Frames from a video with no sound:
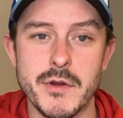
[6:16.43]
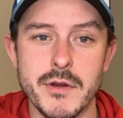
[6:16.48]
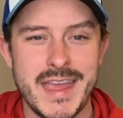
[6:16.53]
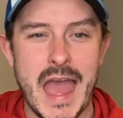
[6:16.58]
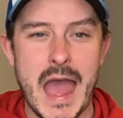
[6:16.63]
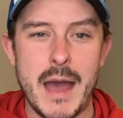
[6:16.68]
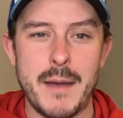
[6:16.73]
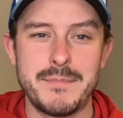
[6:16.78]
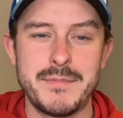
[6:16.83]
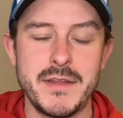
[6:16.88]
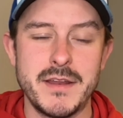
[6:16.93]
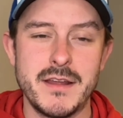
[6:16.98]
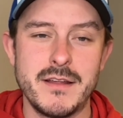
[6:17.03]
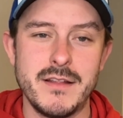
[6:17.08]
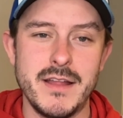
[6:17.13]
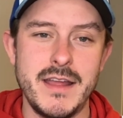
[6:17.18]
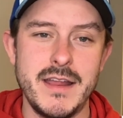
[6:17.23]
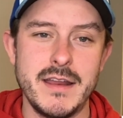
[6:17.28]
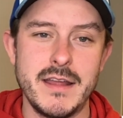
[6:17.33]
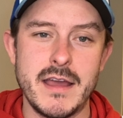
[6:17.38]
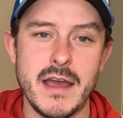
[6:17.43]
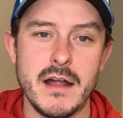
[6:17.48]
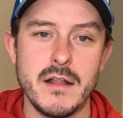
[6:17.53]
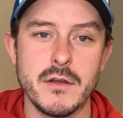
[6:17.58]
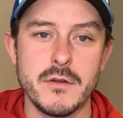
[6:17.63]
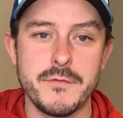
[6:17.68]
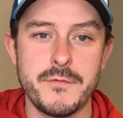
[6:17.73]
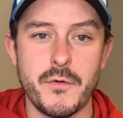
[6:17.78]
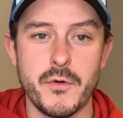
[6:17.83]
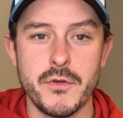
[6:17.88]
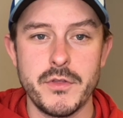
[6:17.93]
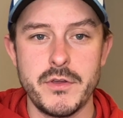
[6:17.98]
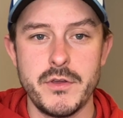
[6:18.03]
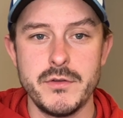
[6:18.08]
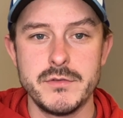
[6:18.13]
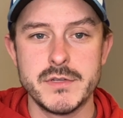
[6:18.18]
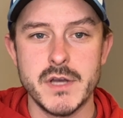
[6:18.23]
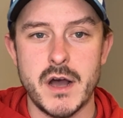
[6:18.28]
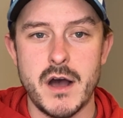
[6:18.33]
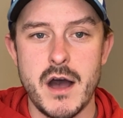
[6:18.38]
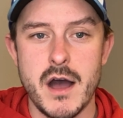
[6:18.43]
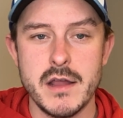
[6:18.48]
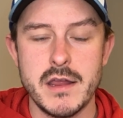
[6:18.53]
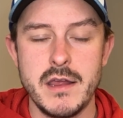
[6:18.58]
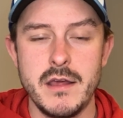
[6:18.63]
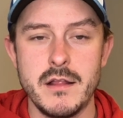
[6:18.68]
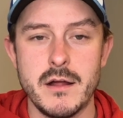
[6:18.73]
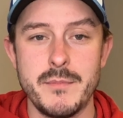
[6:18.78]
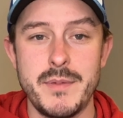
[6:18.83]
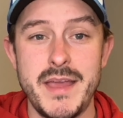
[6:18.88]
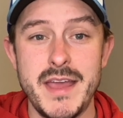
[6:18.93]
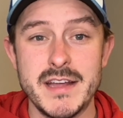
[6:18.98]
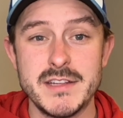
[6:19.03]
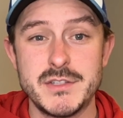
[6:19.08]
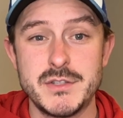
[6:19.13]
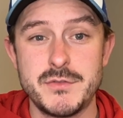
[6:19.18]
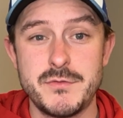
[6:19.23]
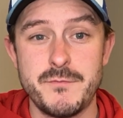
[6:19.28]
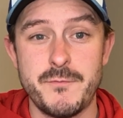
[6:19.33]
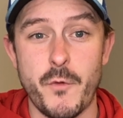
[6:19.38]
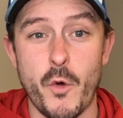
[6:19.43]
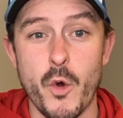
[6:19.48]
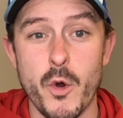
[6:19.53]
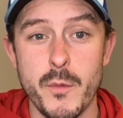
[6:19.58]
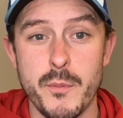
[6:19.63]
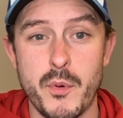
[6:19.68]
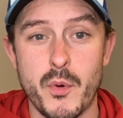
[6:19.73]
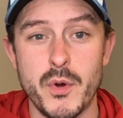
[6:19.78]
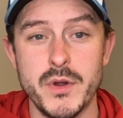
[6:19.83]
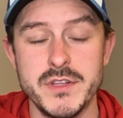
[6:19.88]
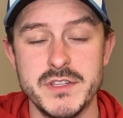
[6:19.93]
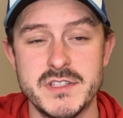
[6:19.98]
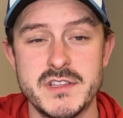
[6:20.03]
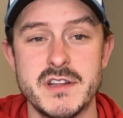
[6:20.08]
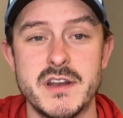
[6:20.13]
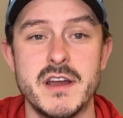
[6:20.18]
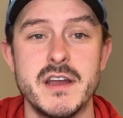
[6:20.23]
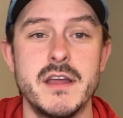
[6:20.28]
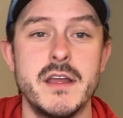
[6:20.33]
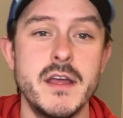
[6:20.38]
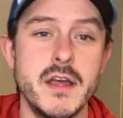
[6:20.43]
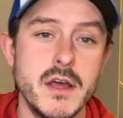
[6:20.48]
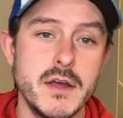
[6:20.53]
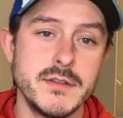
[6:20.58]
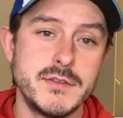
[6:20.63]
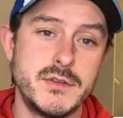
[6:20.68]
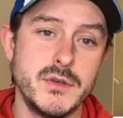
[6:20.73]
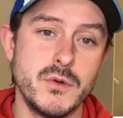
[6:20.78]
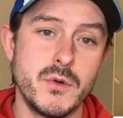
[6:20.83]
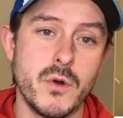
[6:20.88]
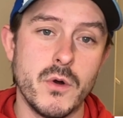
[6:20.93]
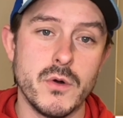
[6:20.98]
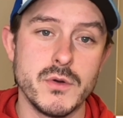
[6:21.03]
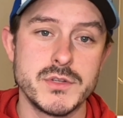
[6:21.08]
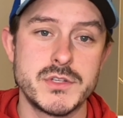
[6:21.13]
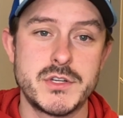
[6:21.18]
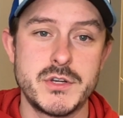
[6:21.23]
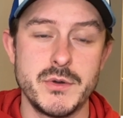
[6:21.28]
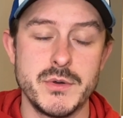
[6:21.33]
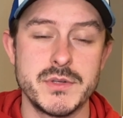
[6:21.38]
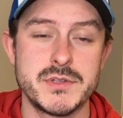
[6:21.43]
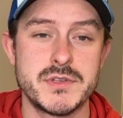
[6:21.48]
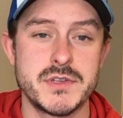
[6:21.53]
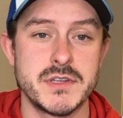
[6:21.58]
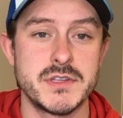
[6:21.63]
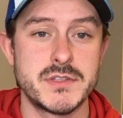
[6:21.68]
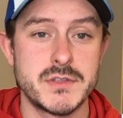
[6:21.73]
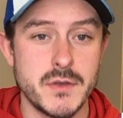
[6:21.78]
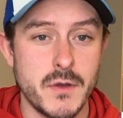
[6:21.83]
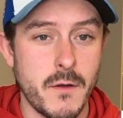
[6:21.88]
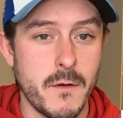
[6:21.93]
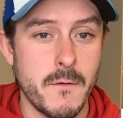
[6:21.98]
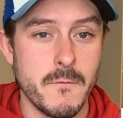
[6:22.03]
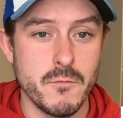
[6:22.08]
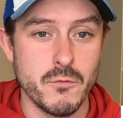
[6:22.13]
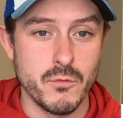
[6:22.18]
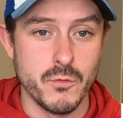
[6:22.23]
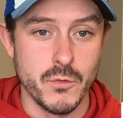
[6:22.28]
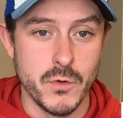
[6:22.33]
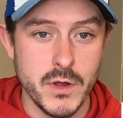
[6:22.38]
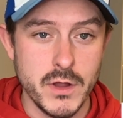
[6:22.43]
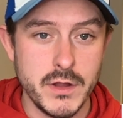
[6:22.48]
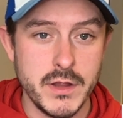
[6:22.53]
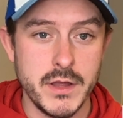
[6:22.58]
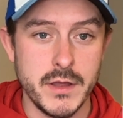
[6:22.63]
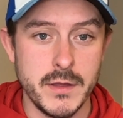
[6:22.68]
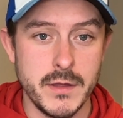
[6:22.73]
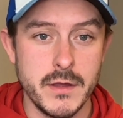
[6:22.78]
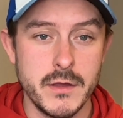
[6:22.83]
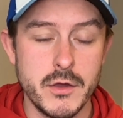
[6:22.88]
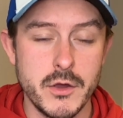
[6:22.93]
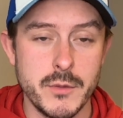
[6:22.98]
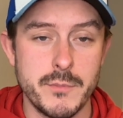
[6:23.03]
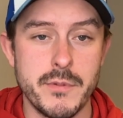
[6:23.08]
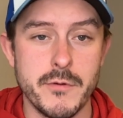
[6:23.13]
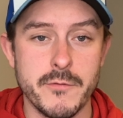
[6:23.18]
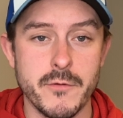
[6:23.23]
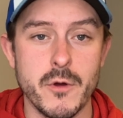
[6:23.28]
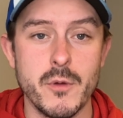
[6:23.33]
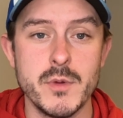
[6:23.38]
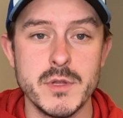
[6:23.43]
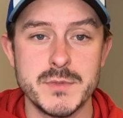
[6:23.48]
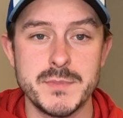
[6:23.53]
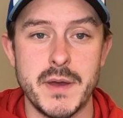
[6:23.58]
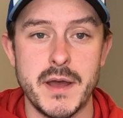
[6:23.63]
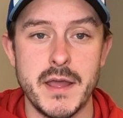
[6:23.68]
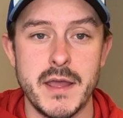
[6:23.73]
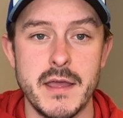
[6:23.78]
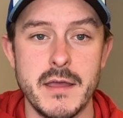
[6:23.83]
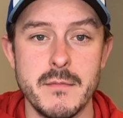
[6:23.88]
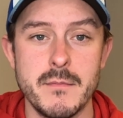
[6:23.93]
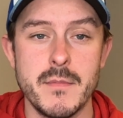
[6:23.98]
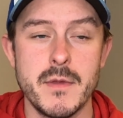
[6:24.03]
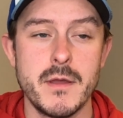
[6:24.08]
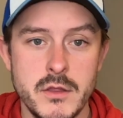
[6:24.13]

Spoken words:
Captain Clayton Keller for the Utah Hockey Club, he had 4 points tonight, 2 goals, 2 assists, a really good performance by him.